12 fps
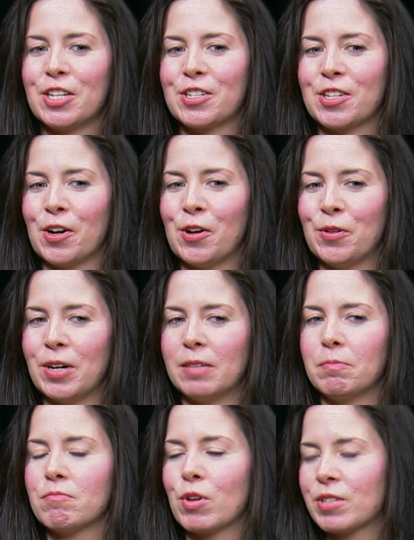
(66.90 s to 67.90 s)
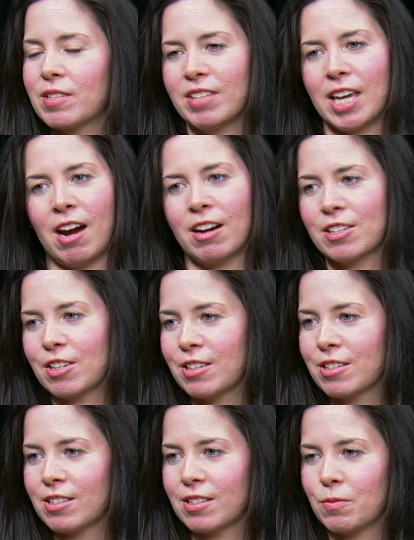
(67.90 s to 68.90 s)
So most of the
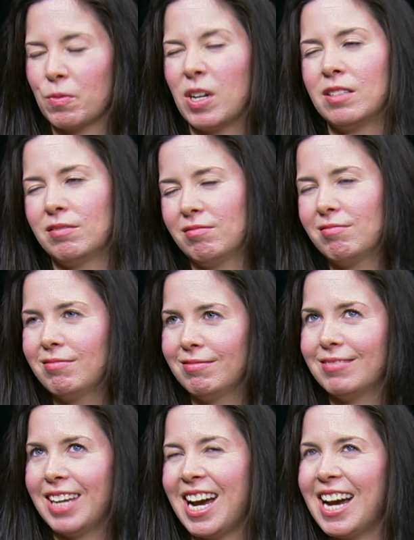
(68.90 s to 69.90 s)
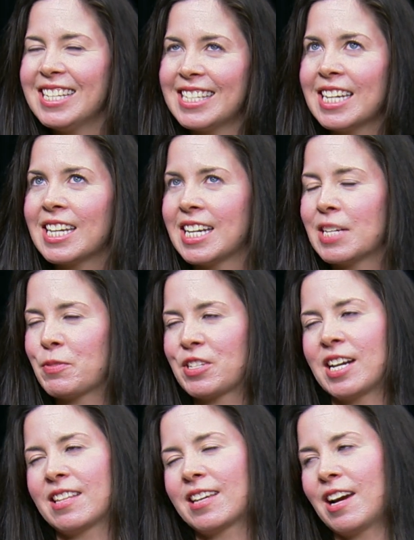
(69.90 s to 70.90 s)
characters, well, I'd say
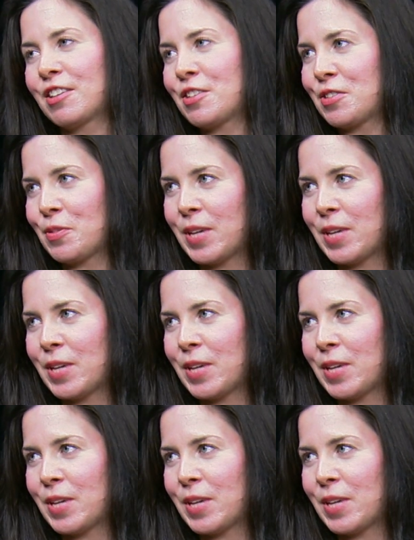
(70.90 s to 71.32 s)
90% of the characters are